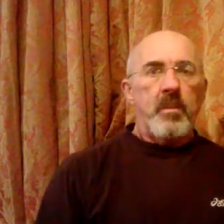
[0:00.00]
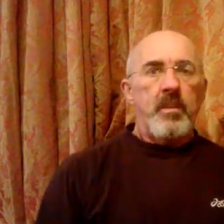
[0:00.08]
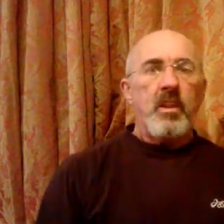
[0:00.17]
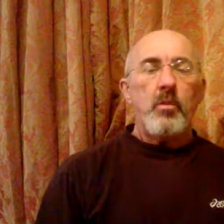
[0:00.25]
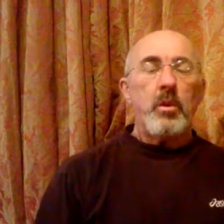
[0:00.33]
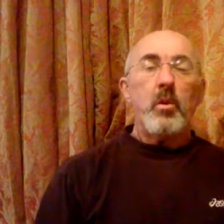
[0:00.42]

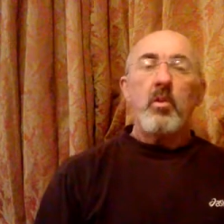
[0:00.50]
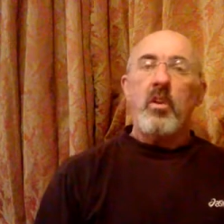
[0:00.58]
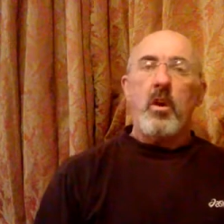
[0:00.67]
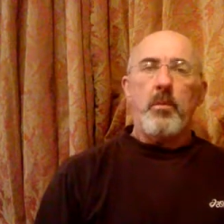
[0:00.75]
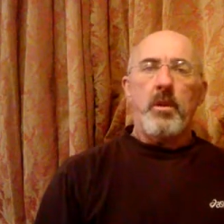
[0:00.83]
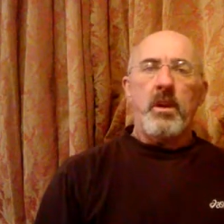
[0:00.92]
This would also
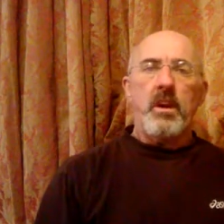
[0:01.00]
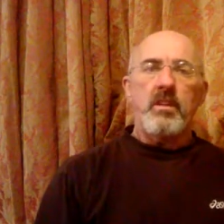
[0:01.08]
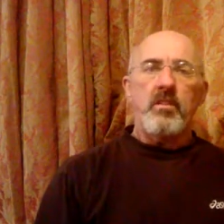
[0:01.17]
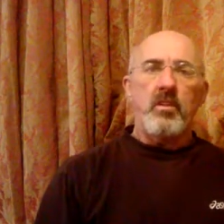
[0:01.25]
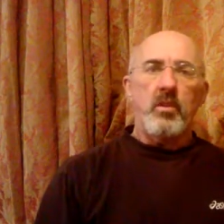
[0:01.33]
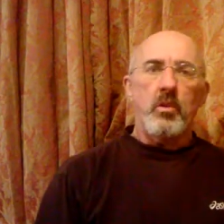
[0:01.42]
apply
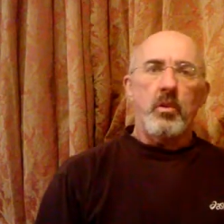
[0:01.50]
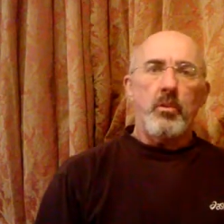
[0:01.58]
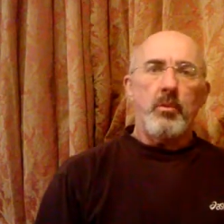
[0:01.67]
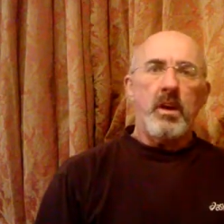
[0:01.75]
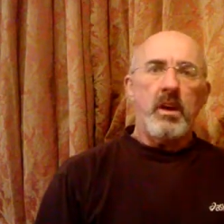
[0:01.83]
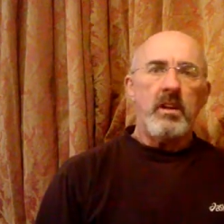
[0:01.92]
to
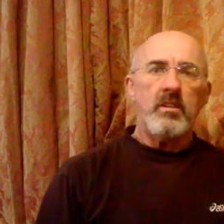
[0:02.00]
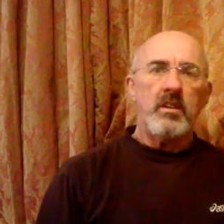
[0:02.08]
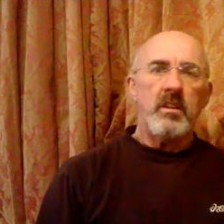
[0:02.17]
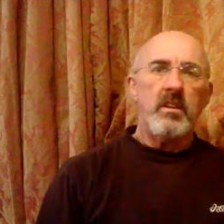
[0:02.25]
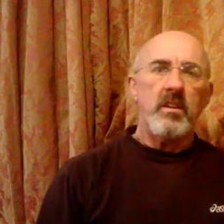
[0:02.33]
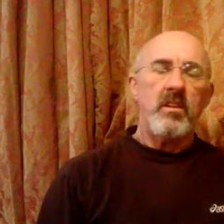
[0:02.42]

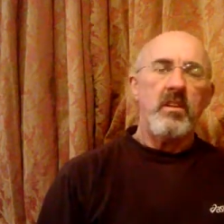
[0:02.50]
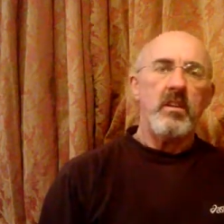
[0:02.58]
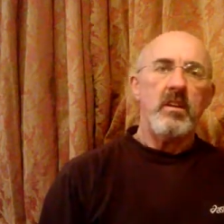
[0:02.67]
persons